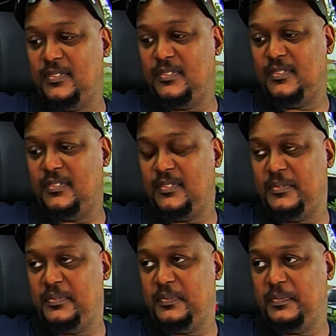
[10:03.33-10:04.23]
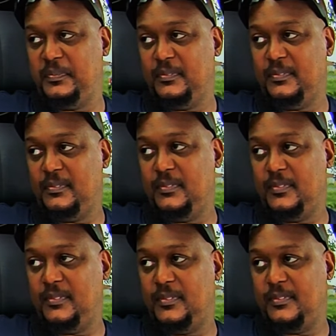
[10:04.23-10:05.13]

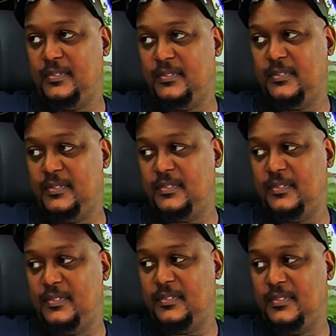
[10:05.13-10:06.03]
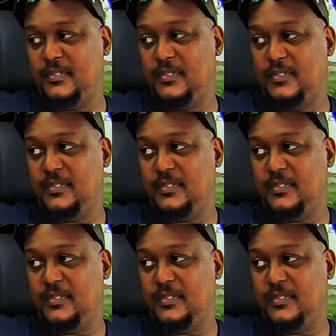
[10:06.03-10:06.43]
The person shown says nothing.